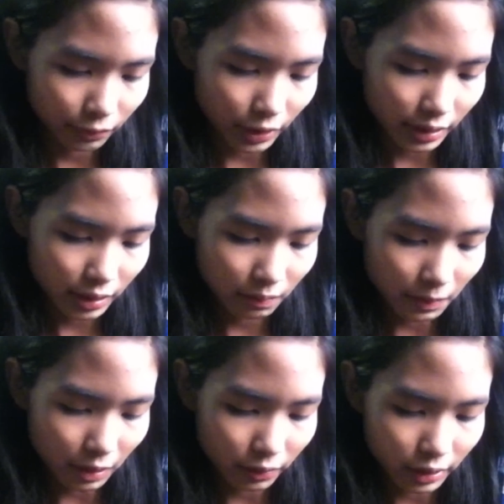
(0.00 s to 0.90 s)
pressed
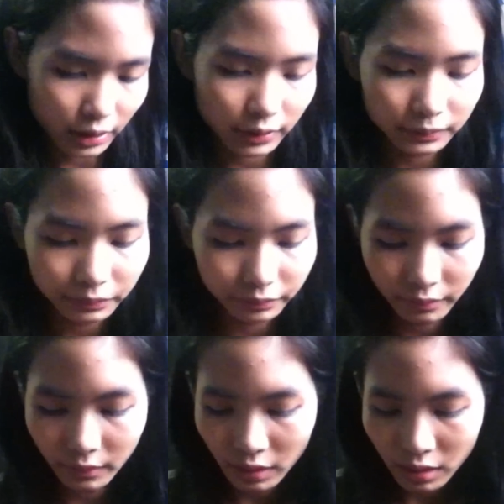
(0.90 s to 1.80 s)
powder,
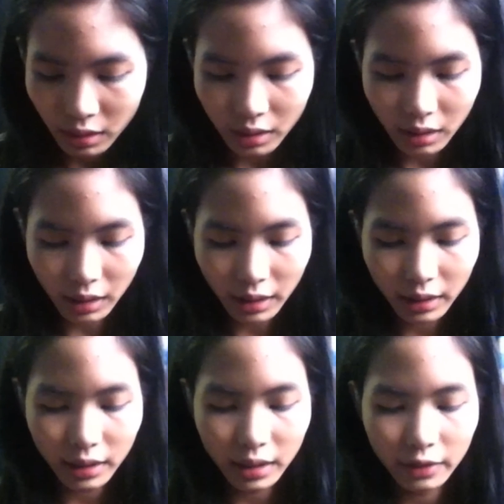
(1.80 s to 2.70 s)

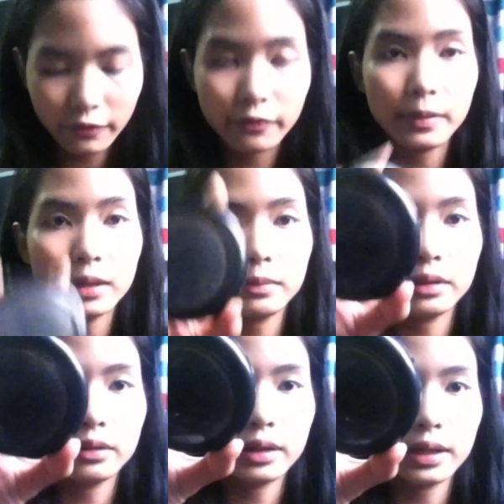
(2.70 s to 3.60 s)
and I have MAC
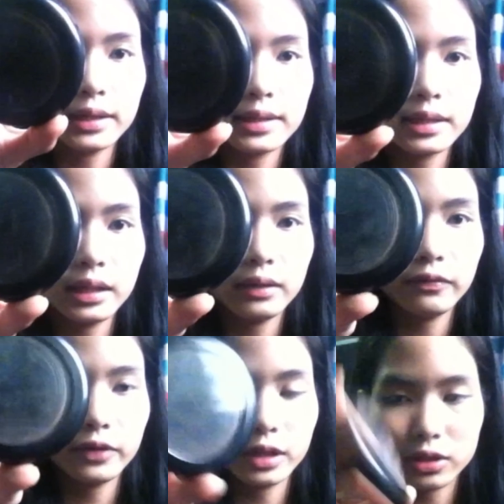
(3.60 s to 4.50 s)
Mineralized Skin
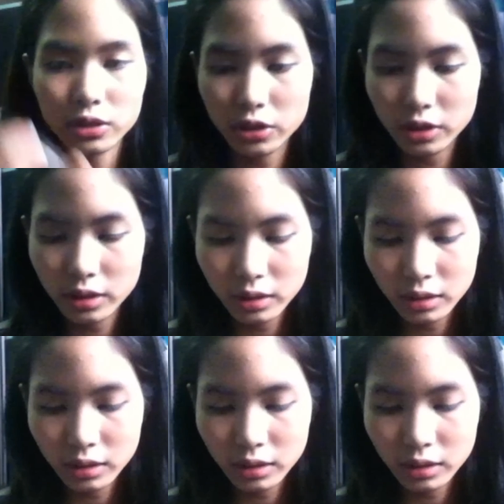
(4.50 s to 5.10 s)
Finish.